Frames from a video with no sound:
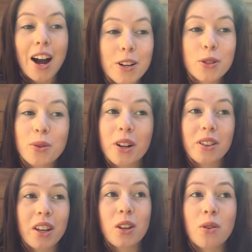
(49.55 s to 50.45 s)
I just want
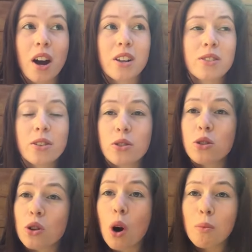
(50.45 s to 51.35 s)
to thank you guys
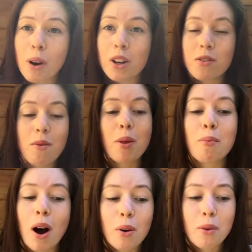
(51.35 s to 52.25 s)
so much from
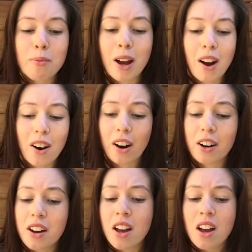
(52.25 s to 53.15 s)
the bottom of my heart